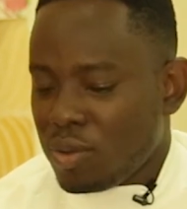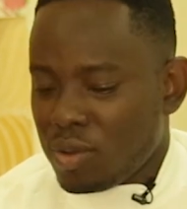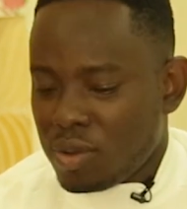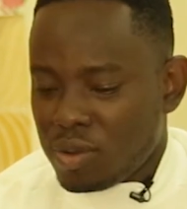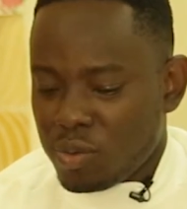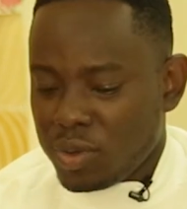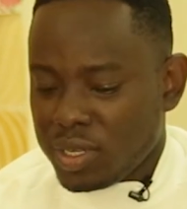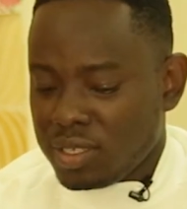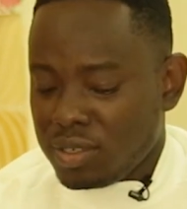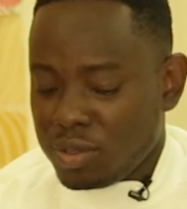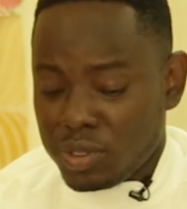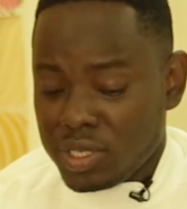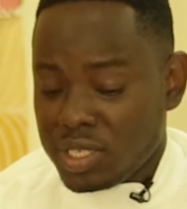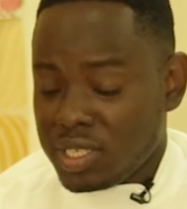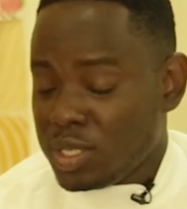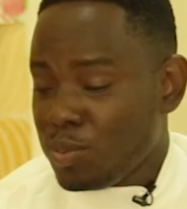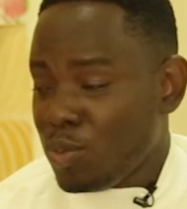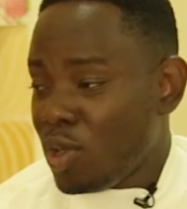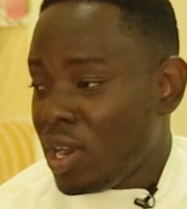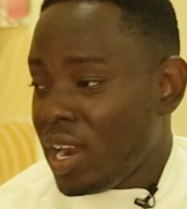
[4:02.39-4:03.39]
which
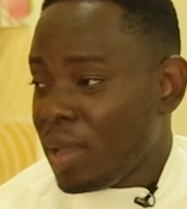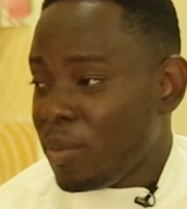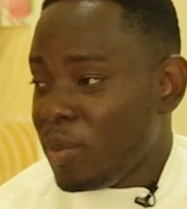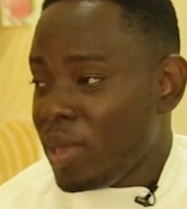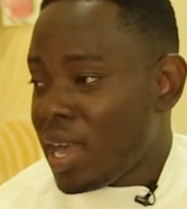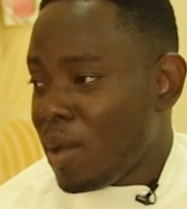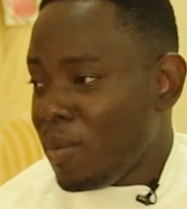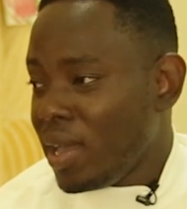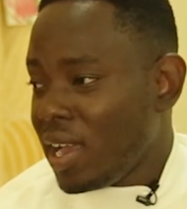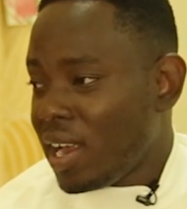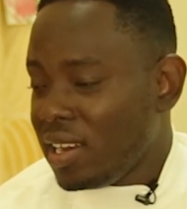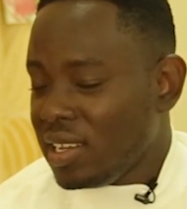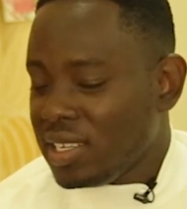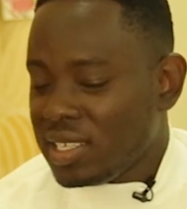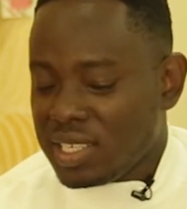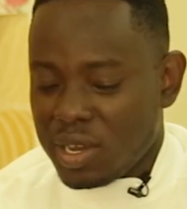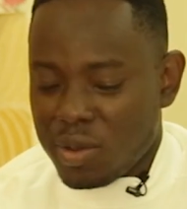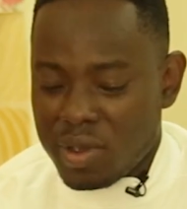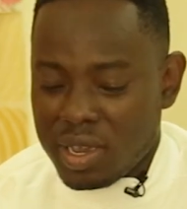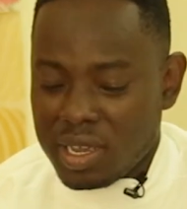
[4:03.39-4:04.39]
is more like become a
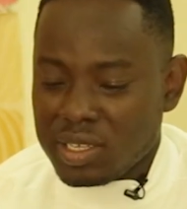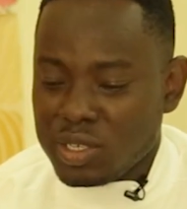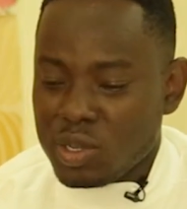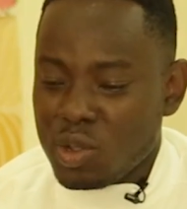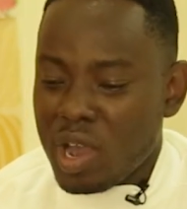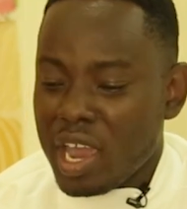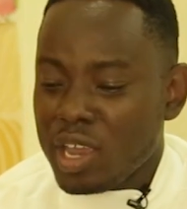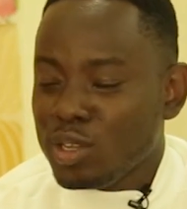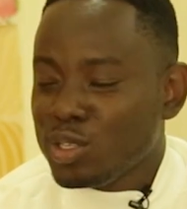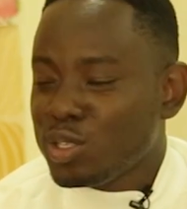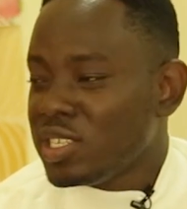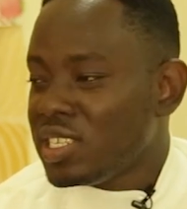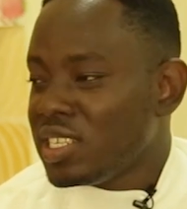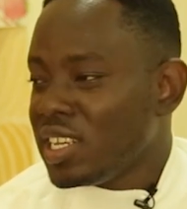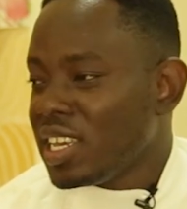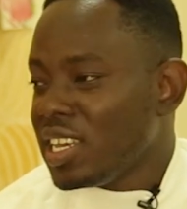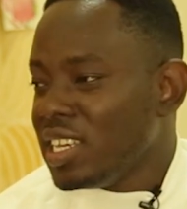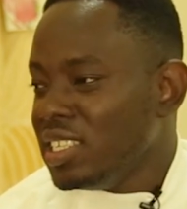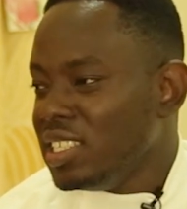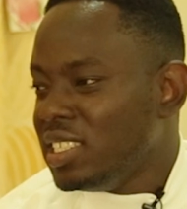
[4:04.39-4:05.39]
cliche, where it's, oh, I used to
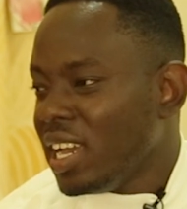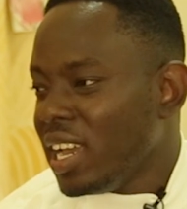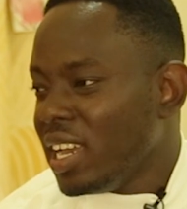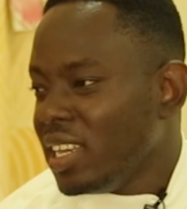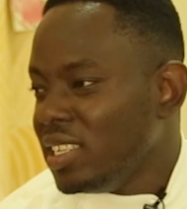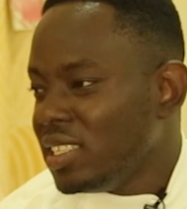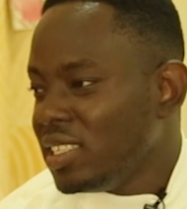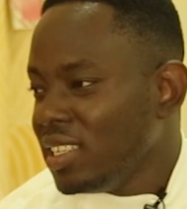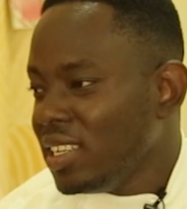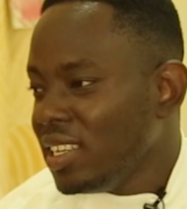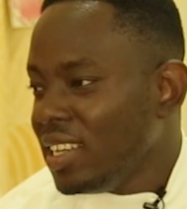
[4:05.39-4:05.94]
sing in church.